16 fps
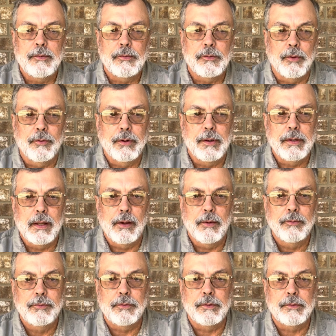so he
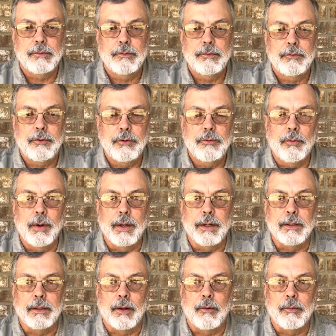knows that she's
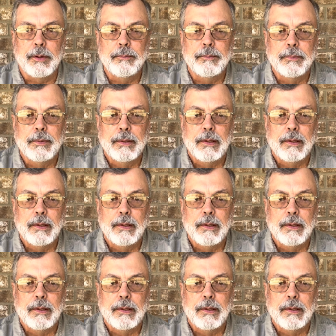waiting on him.